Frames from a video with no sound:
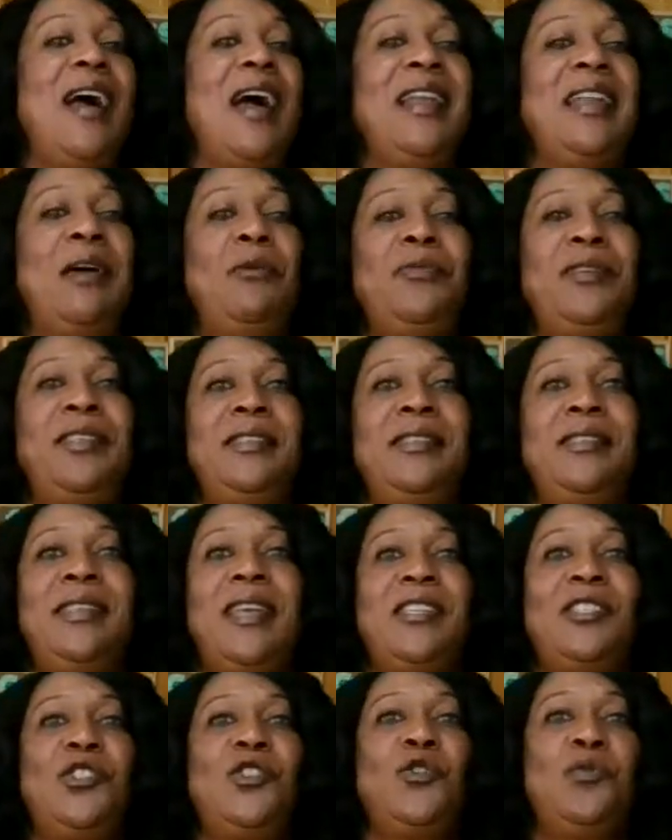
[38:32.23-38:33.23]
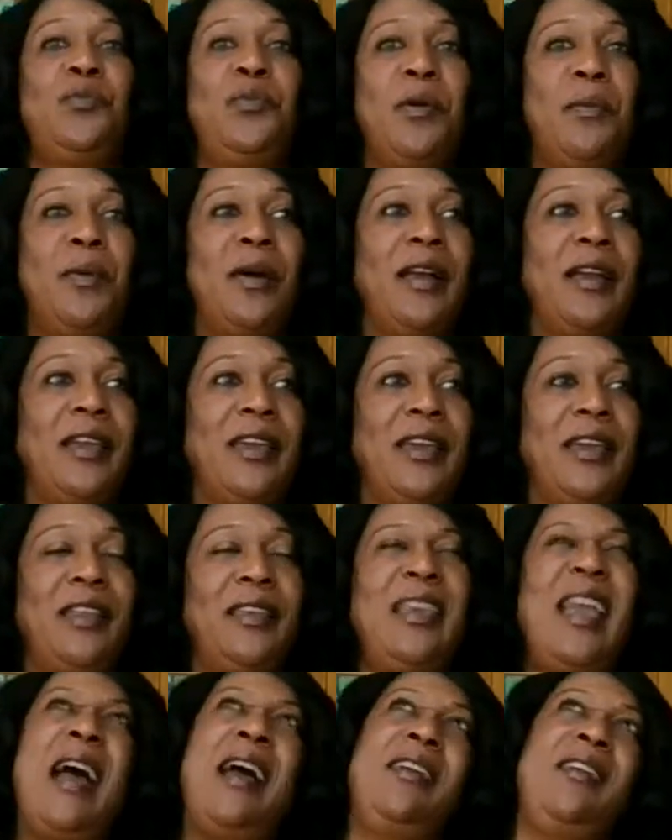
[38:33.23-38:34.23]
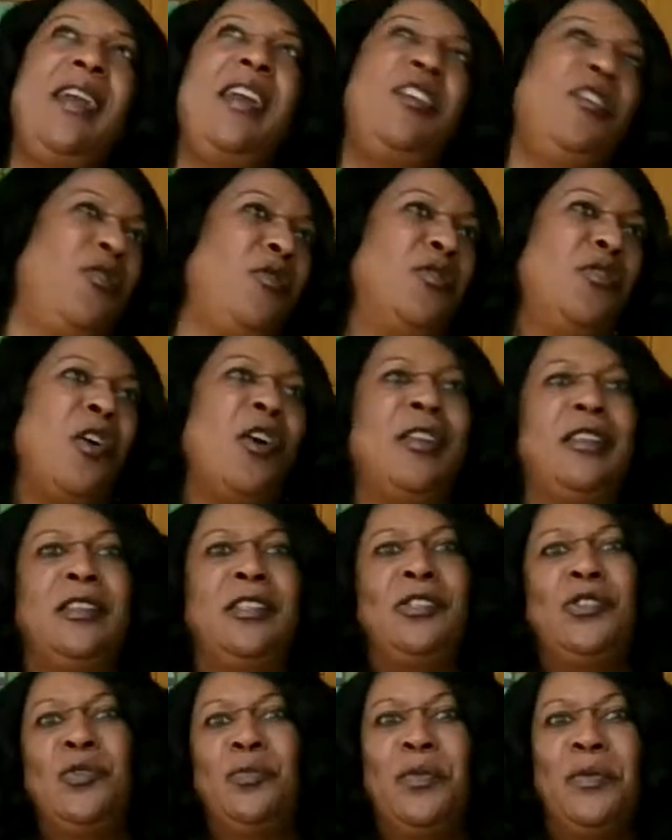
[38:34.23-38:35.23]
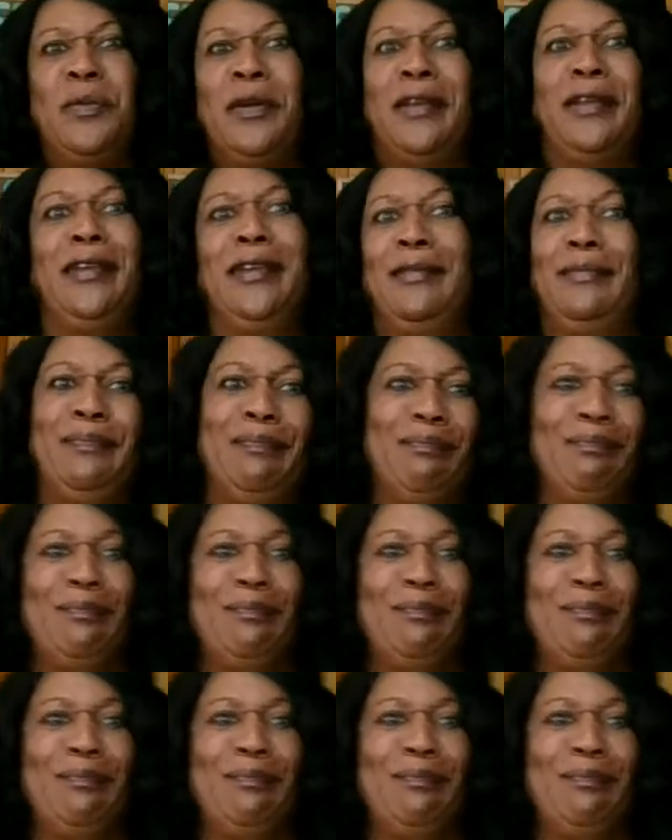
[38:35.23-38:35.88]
And I wouldn't say supermarket. Yeah, you could call it a supermarket.